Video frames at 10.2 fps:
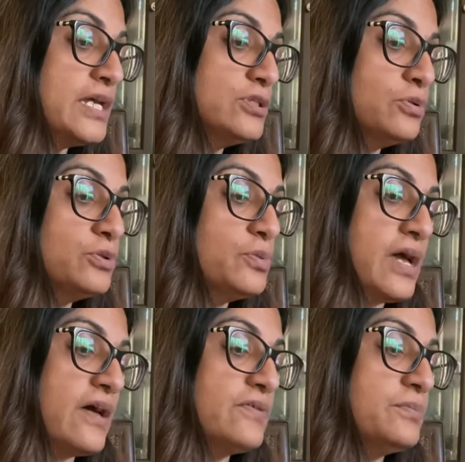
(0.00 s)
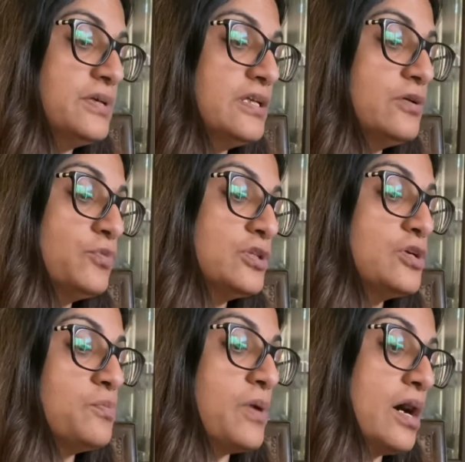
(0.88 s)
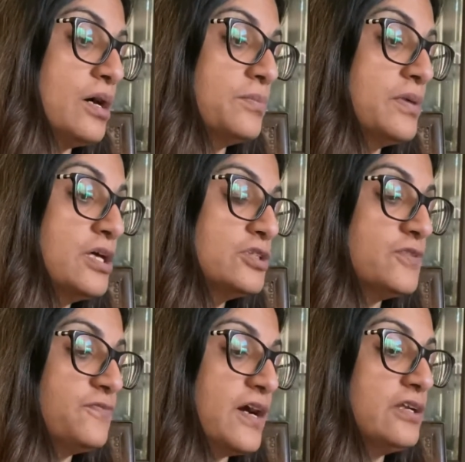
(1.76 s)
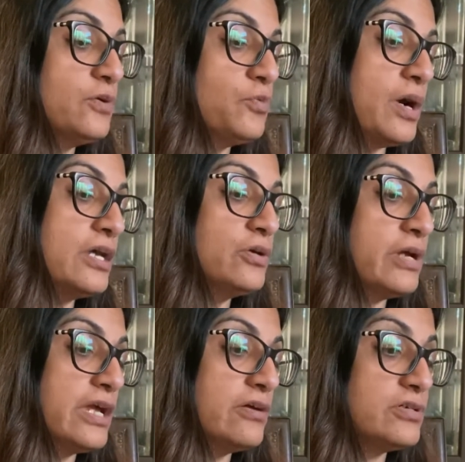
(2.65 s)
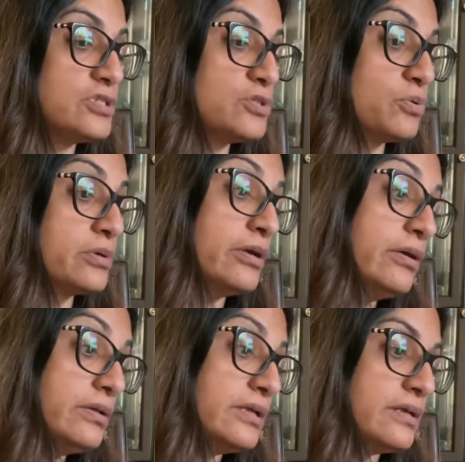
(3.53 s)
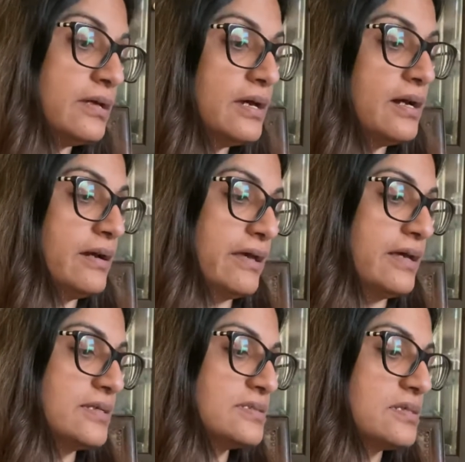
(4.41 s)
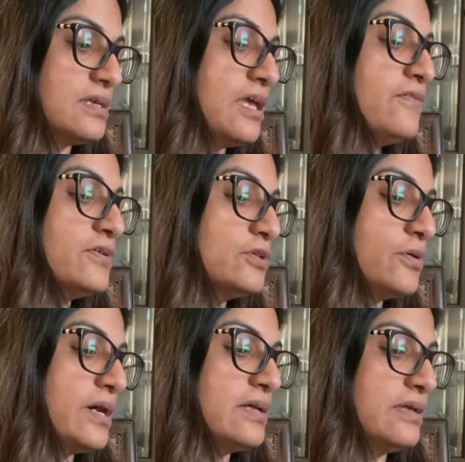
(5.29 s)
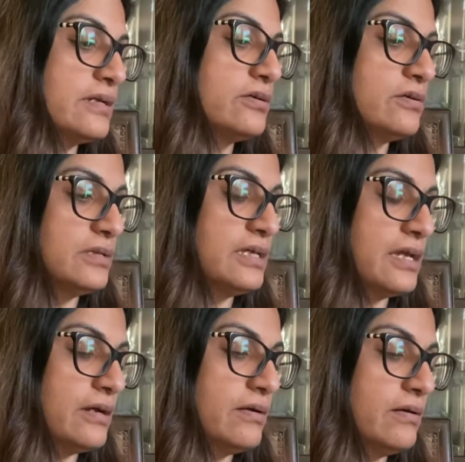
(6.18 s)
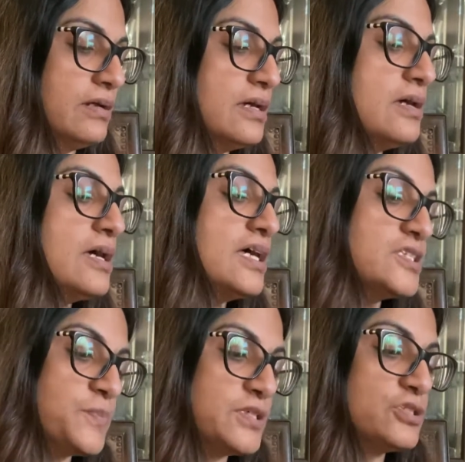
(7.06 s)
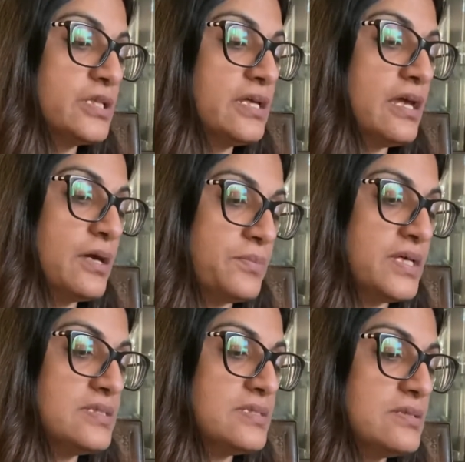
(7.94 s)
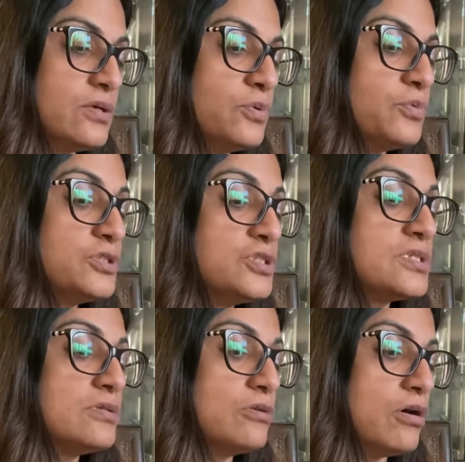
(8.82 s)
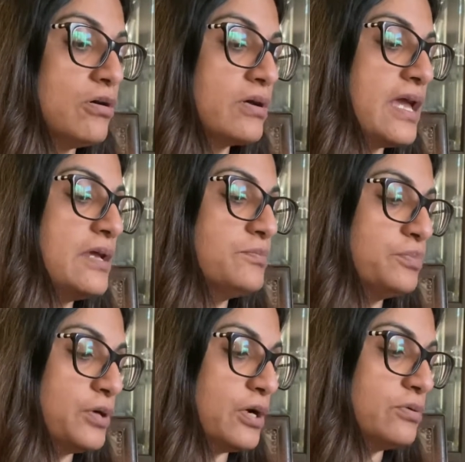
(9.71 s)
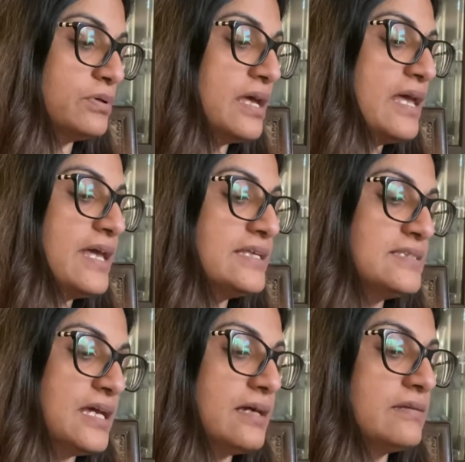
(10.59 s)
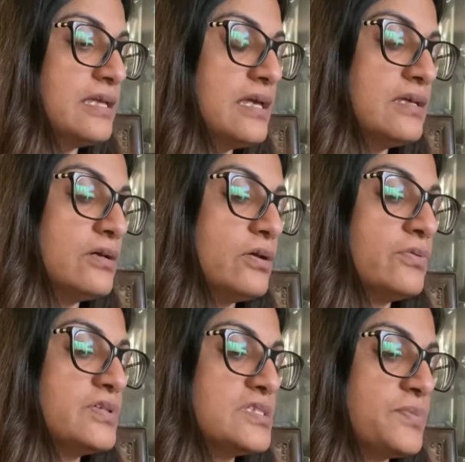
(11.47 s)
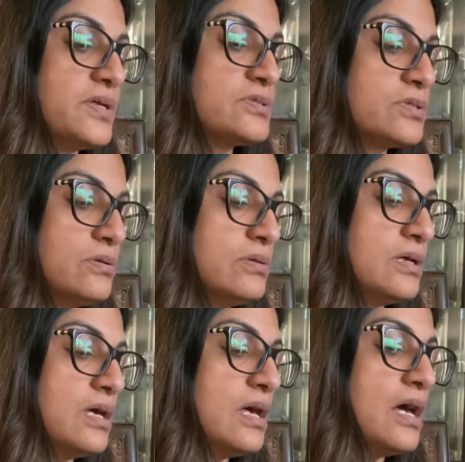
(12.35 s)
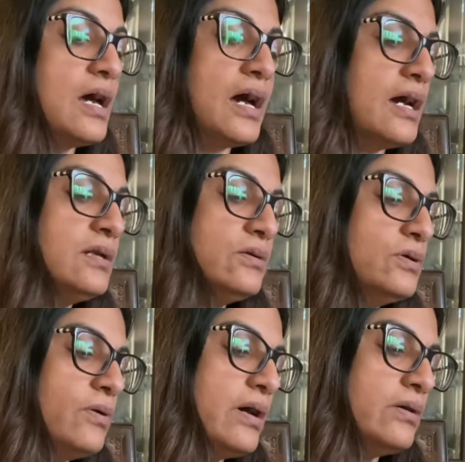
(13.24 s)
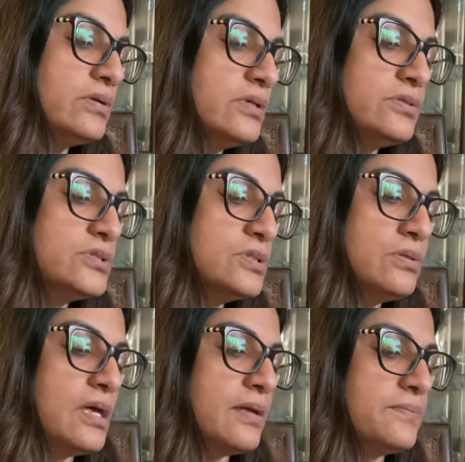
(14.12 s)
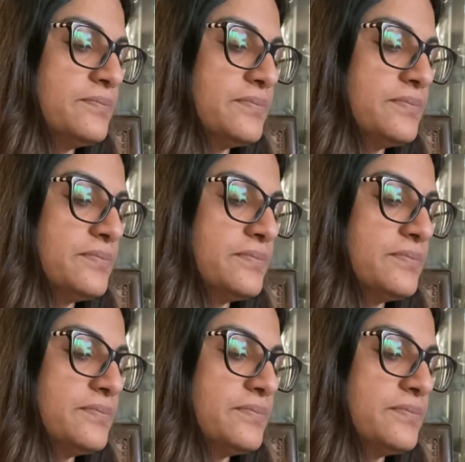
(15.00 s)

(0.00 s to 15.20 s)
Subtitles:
don't you have a meeting with your mom to find out why your hair is so curly? I ask, even though I like curly hair, especially Emma's, which is long and brown and tangly and always smells good. I don't know how girls do that.